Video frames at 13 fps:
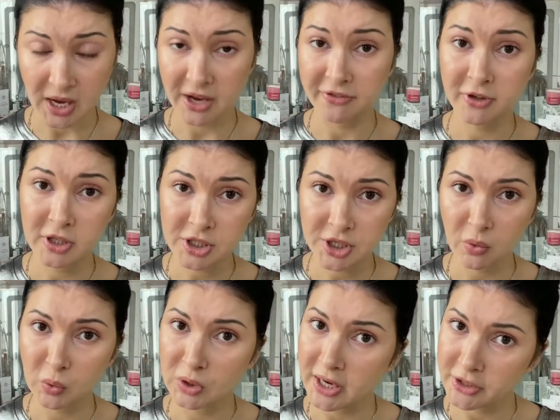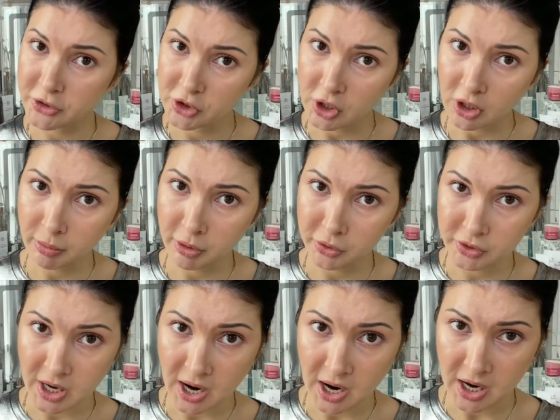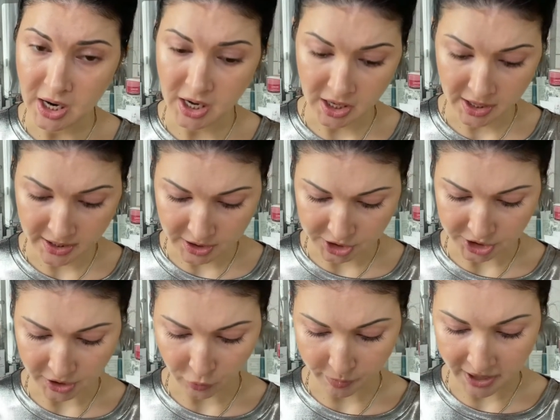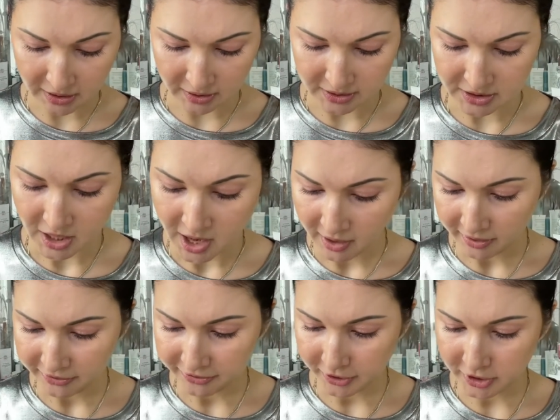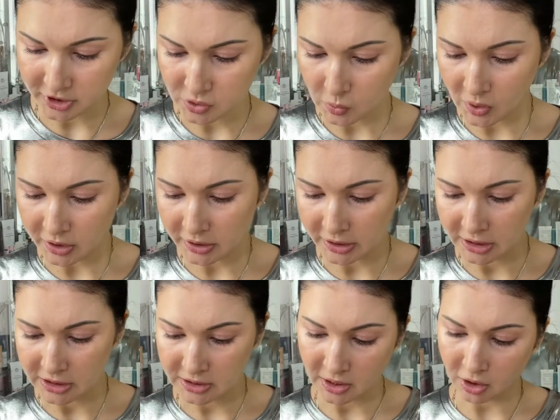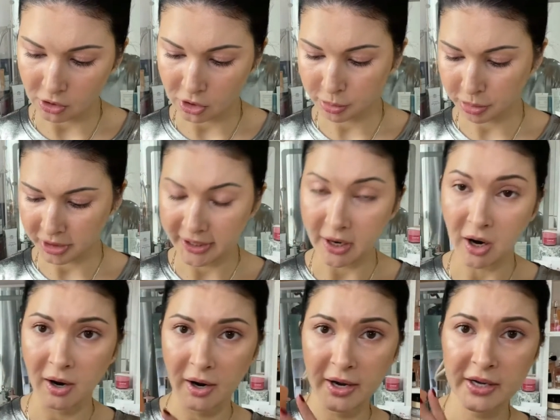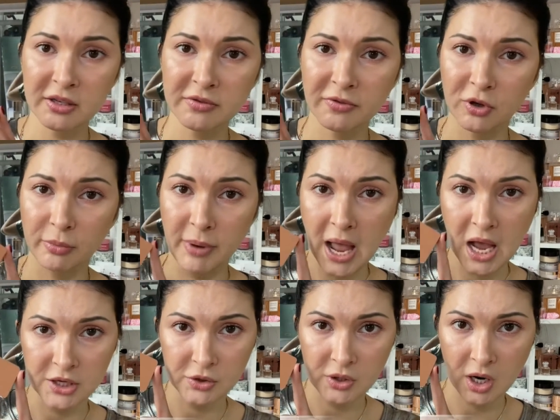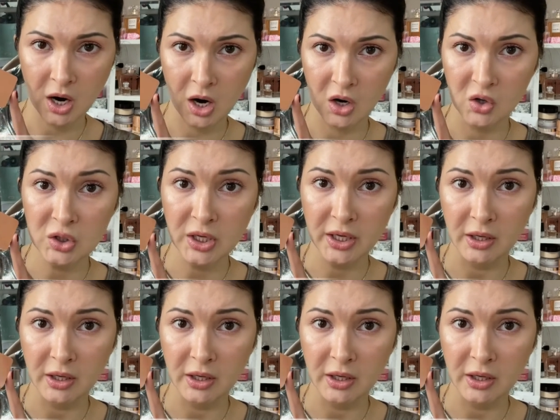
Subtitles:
And first I would like to talk about eyeshadow palettes. The first one is Color Play Eyes from Etude House.